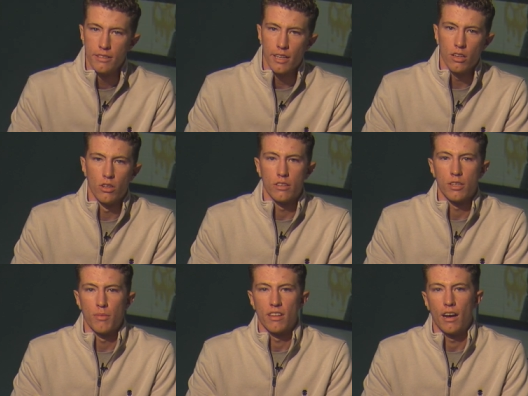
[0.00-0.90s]
take a look at
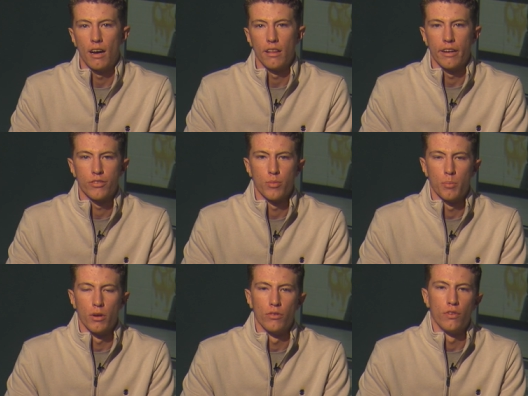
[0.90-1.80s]
some of the highlights from the
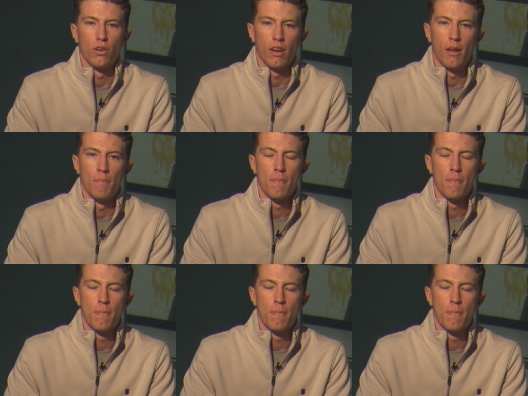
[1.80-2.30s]
Birdville game.